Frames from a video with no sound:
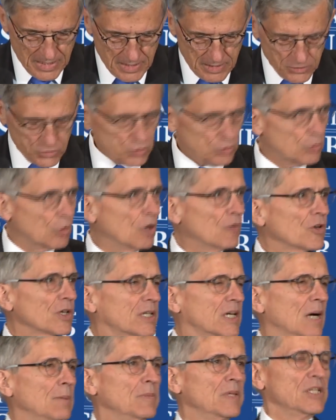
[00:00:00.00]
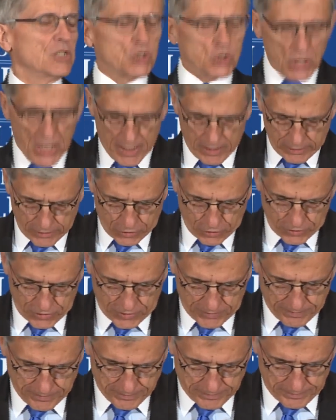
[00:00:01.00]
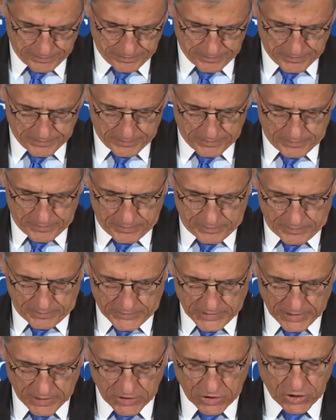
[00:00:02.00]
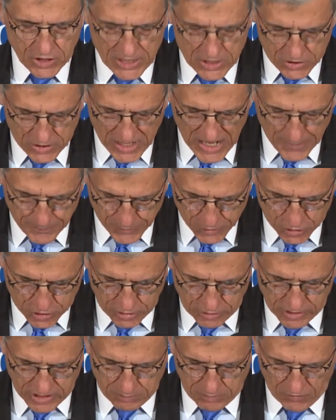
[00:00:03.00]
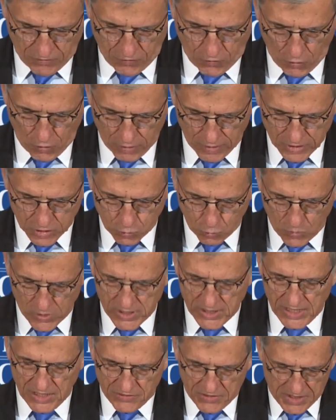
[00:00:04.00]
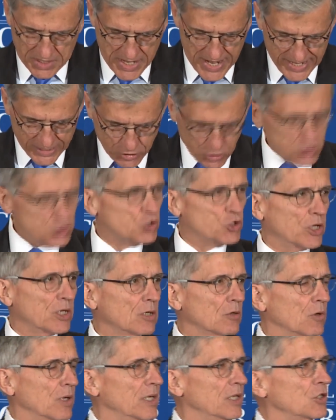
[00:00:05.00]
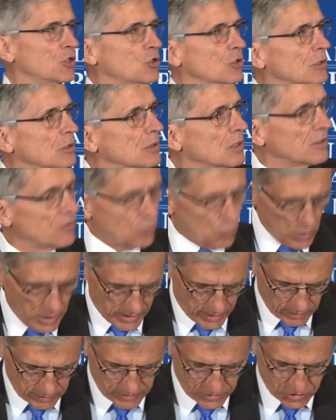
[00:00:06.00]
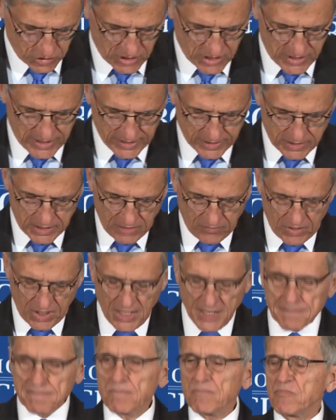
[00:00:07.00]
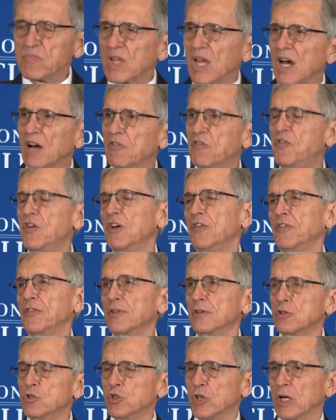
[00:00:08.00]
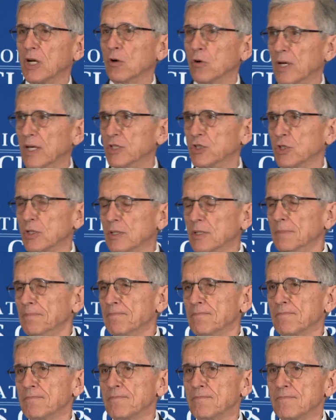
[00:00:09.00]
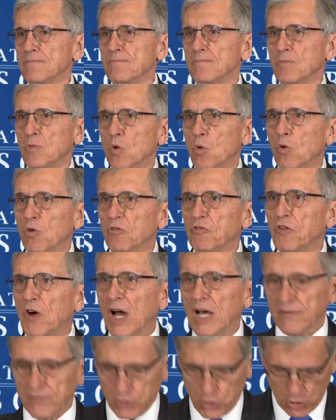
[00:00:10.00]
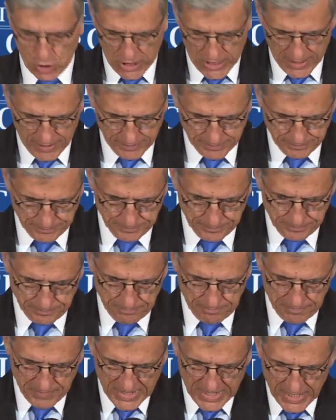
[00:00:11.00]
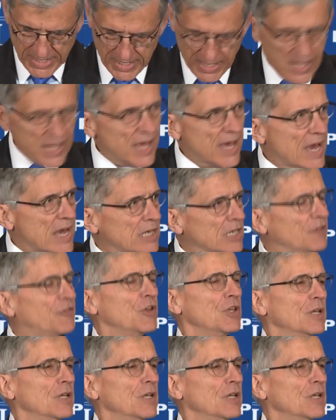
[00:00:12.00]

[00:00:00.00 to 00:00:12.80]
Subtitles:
So to overcome these challenges and to seize the opportunity before us, we need the next generation of wireless connectivity, a fifth generation, or 5G. And if the